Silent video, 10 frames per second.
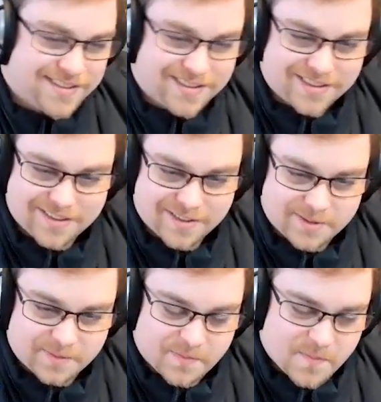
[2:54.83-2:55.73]

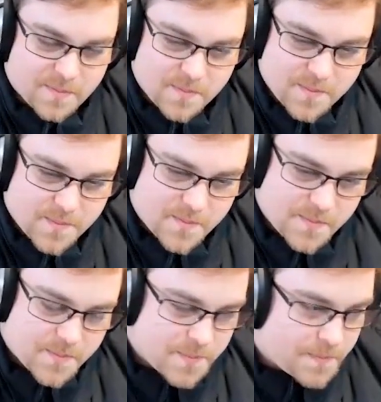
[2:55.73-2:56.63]

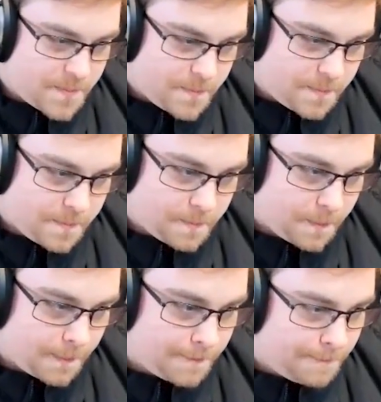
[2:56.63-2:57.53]

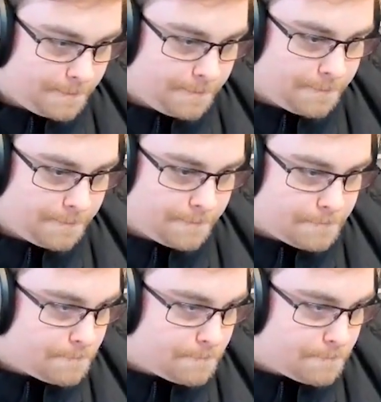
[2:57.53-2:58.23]
This person isn't speaking.